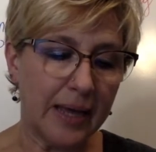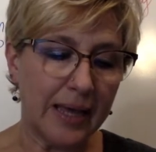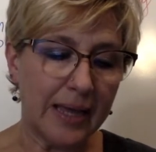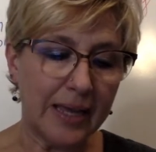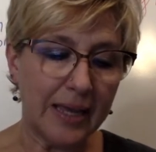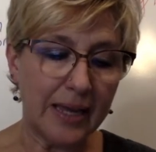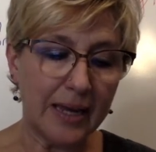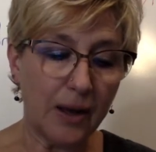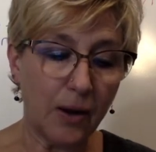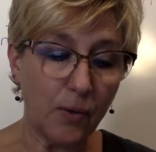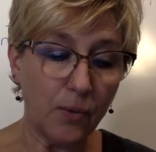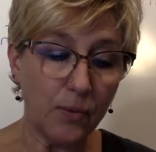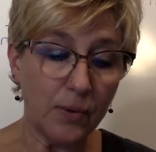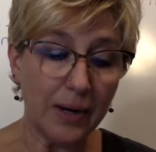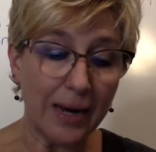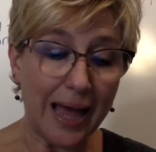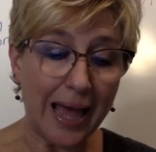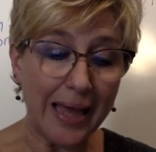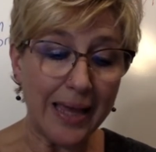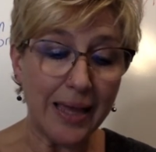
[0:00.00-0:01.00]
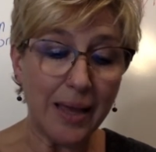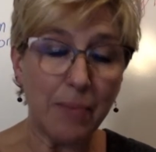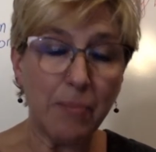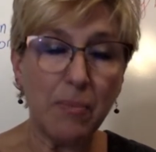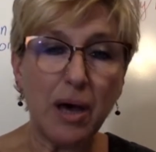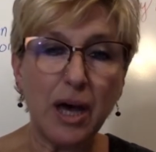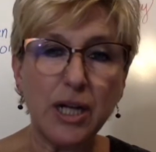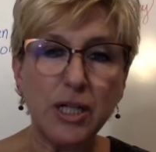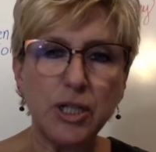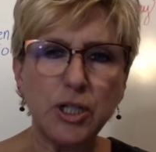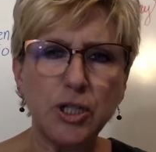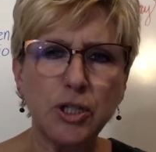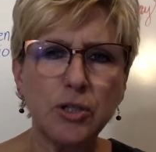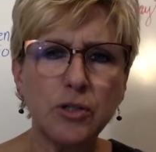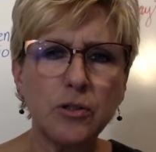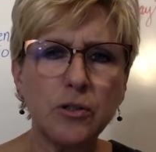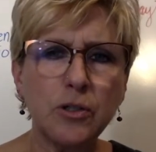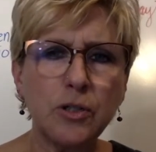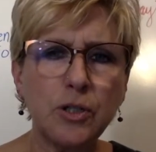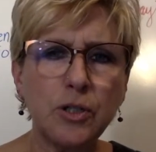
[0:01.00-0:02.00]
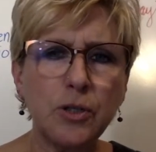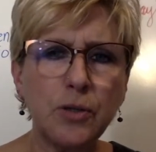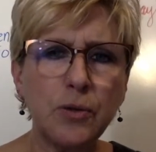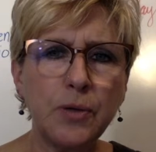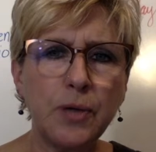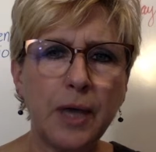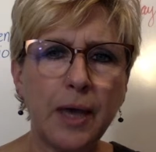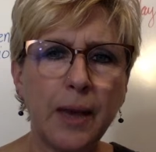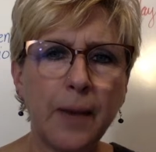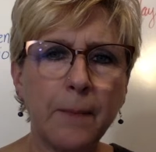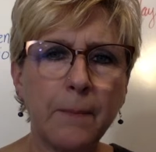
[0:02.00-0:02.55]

"You don't like it much, do you?"